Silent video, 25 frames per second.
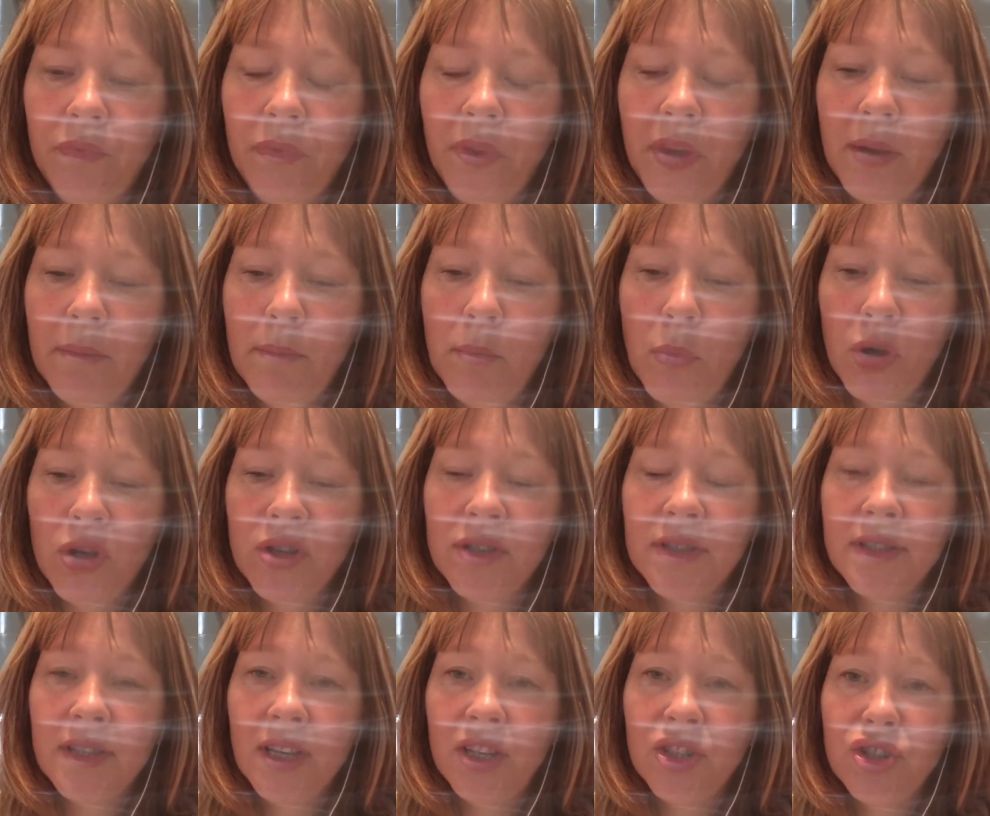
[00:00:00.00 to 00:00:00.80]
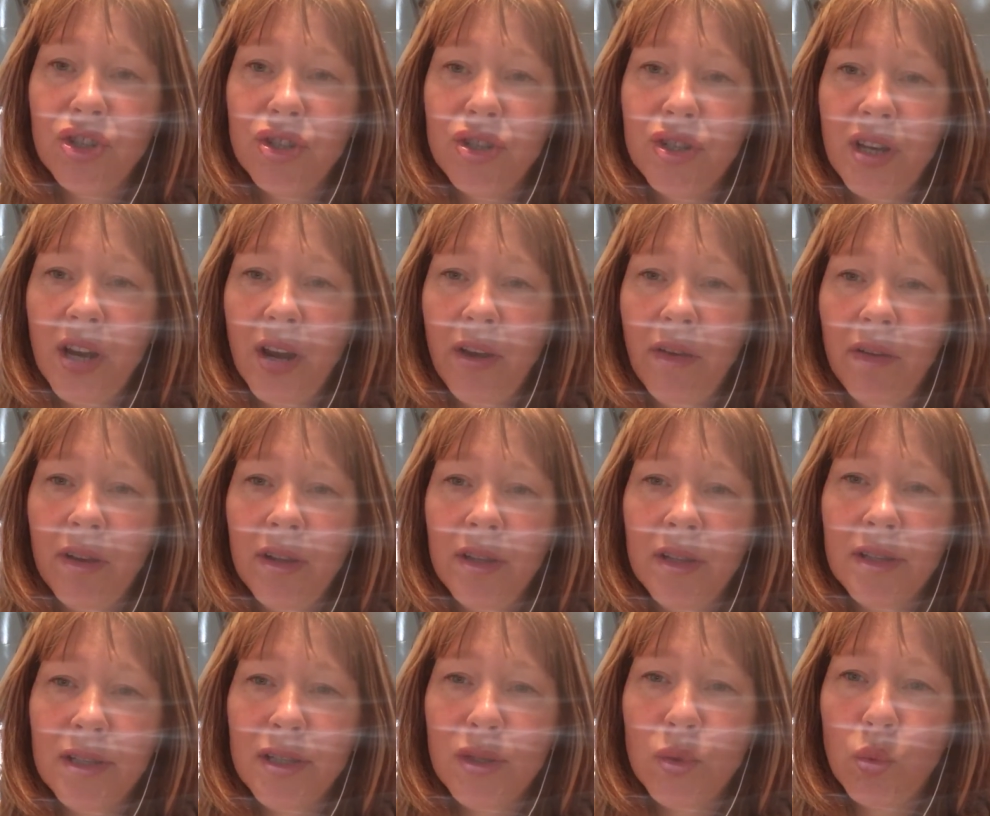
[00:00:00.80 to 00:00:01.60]
Most
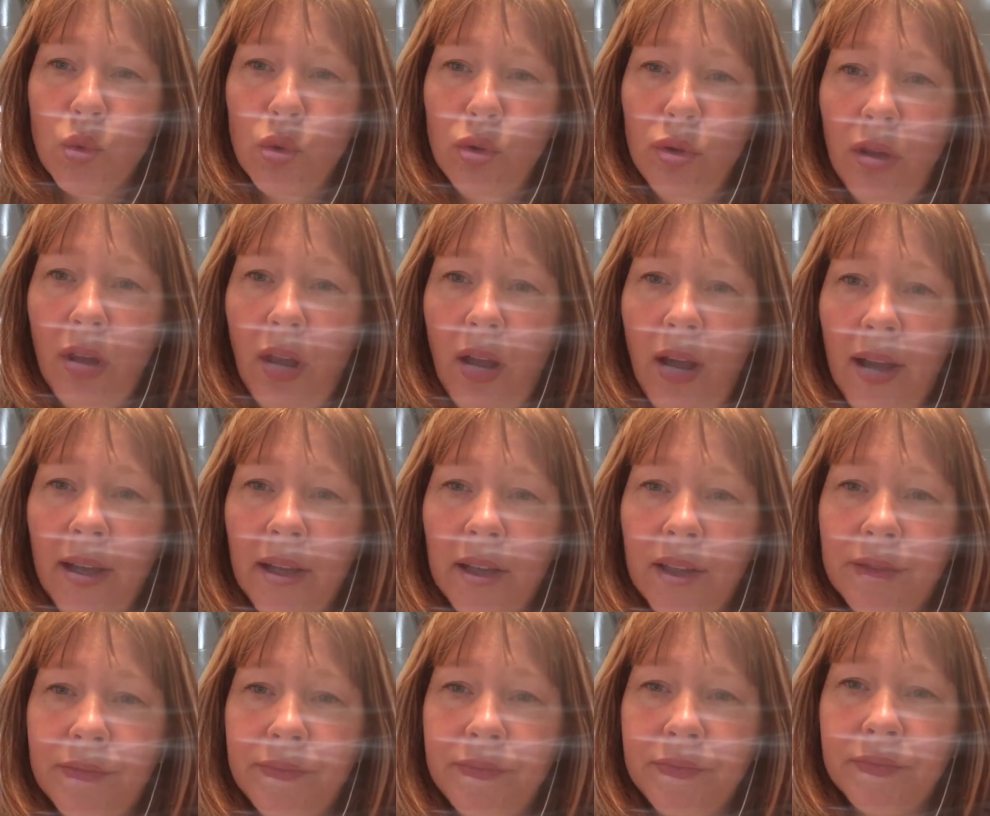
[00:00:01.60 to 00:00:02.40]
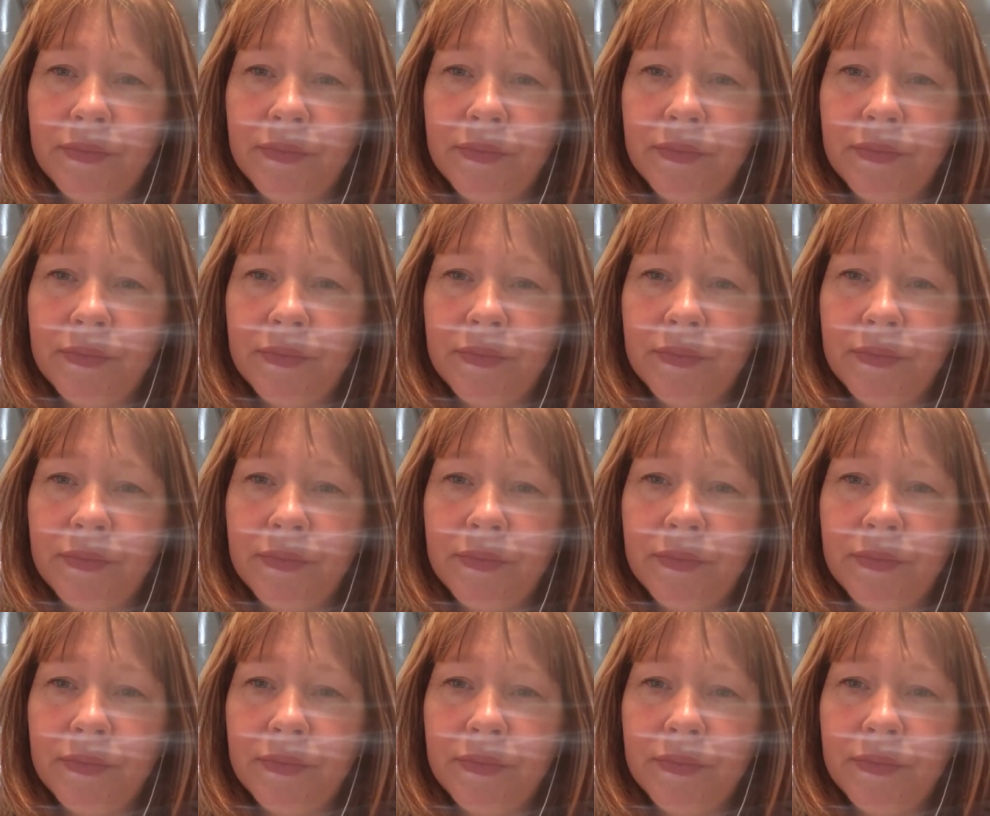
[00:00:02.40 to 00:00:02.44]
Sagittarians will like